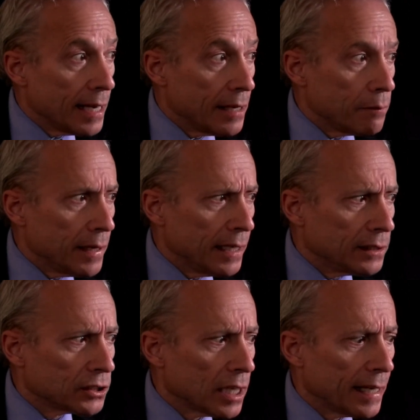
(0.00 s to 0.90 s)
It
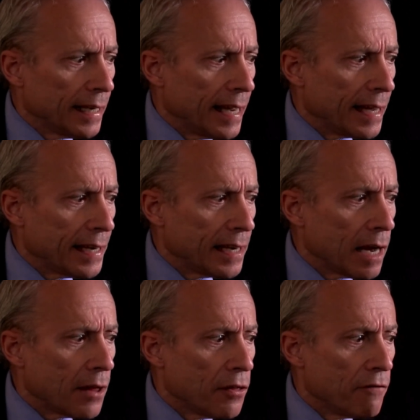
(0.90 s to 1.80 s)
means getting
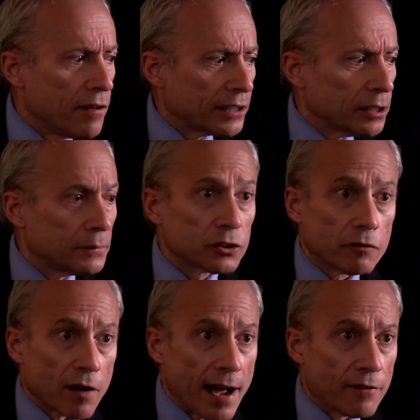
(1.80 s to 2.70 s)
the victims,
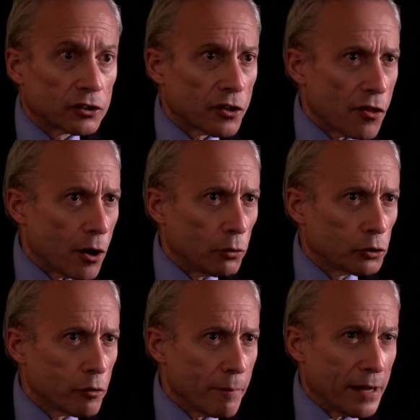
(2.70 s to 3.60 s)
survivors, and those
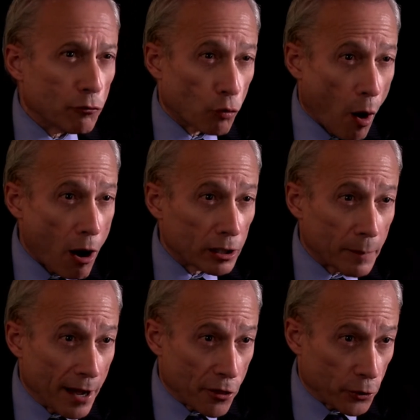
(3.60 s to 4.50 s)
who have been wronged
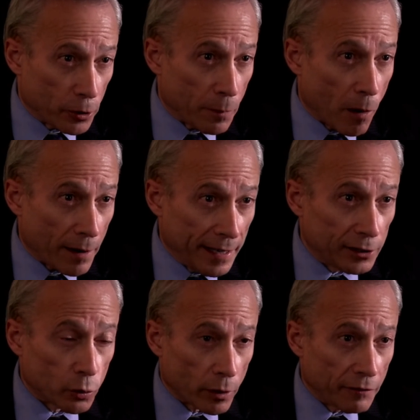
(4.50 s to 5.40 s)
by a third party
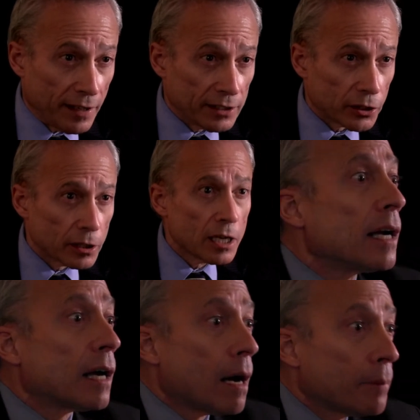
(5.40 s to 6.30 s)

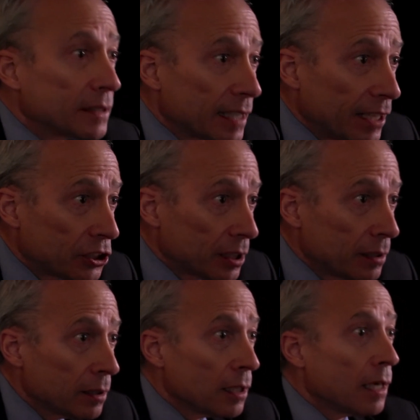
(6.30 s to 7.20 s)
tortfeasor
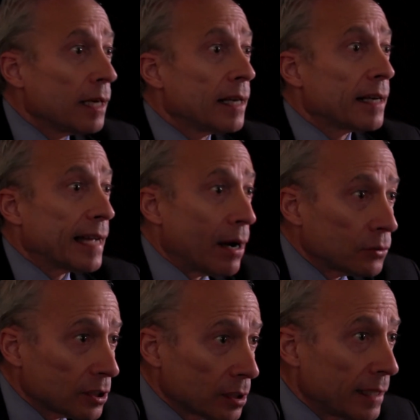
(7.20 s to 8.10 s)
compensation,
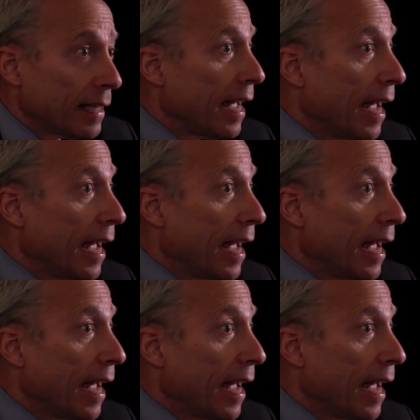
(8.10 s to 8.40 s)
counseling.